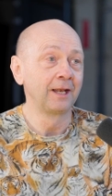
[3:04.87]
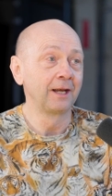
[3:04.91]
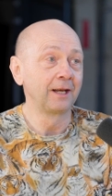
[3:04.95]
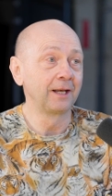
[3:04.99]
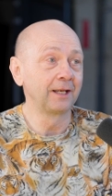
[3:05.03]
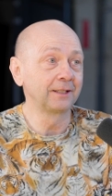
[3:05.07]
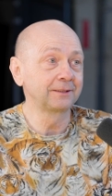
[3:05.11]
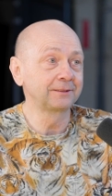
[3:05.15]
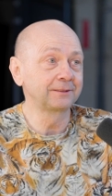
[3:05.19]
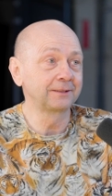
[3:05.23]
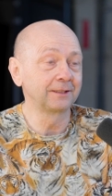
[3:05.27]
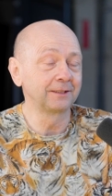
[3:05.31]

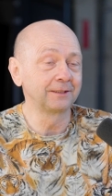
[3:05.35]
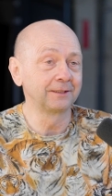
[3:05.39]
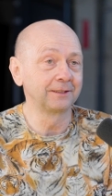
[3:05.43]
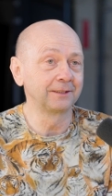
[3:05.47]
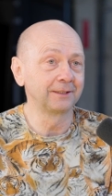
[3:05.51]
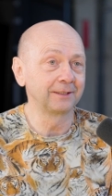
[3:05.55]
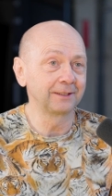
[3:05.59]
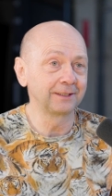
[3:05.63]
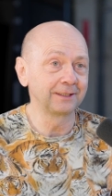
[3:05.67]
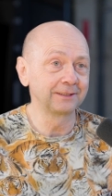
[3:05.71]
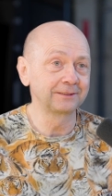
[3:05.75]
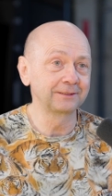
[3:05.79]

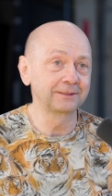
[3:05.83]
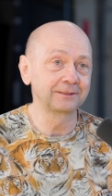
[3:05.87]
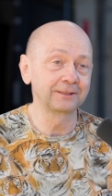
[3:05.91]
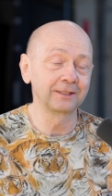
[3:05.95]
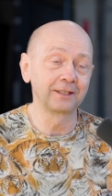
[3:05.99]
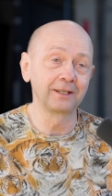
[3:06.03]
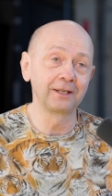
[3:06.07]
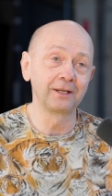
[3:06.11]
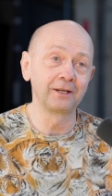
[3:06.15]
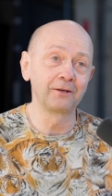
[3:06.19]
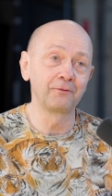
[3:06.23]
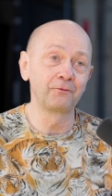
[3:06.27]
Lesson it's
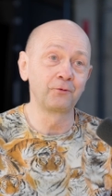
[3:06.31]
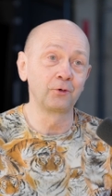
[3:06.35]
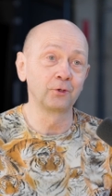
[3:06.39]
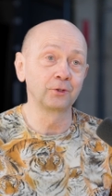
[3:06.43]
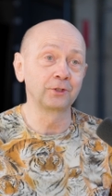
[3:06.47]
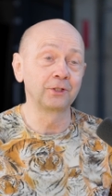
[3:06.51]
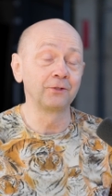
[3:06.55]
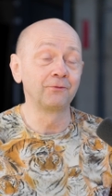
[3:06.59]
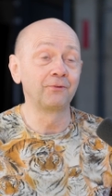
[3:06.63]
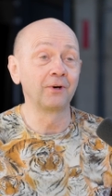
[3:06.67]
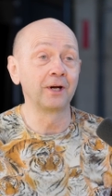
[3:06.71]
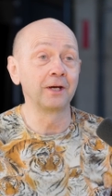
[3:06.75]

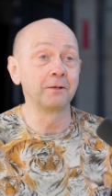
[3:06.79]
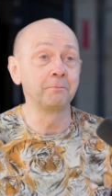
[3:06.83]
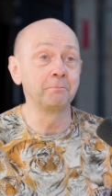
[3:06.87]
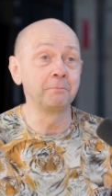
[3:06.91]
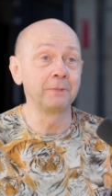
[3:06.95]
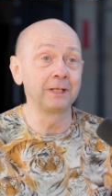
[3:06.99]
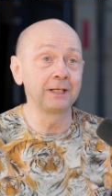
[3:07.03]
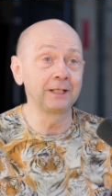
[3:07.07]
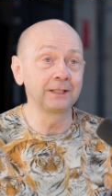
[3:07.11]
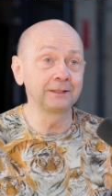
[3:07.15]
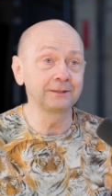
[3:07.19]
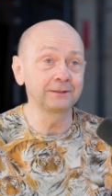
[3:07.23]
45
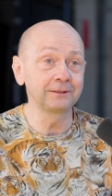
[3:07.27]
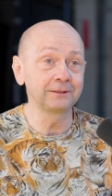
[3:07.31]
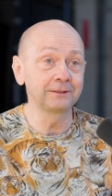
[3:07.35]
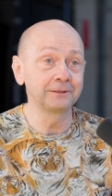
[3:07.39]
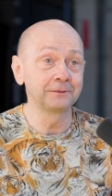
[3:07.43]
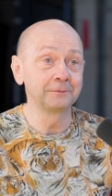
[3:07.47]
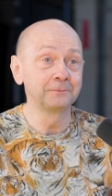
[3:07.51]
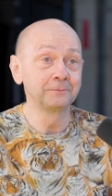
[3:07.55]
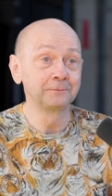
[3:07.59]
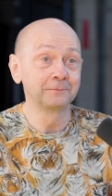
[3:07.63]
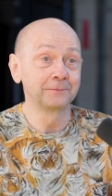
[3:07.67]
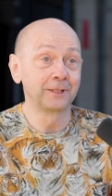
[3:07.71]
minutes,
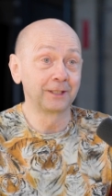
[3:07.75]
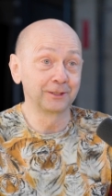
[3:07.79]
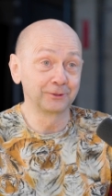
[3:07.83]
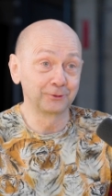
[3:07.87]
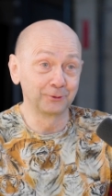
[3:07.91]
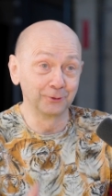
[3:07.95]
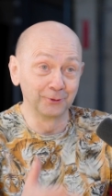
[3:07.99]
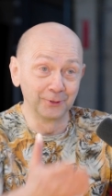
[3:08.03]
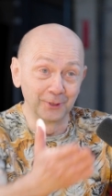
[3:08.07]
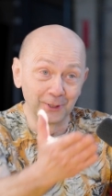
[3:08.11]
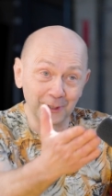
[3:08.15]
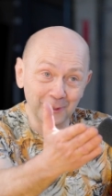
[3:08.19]

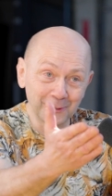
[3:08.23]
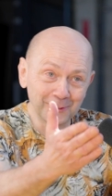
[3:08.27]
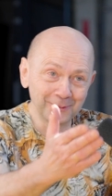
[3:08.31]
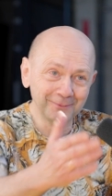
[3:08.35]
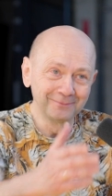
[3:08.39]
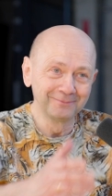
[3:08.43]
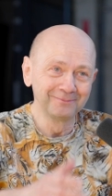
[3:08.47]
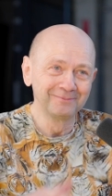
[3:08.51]
as you know.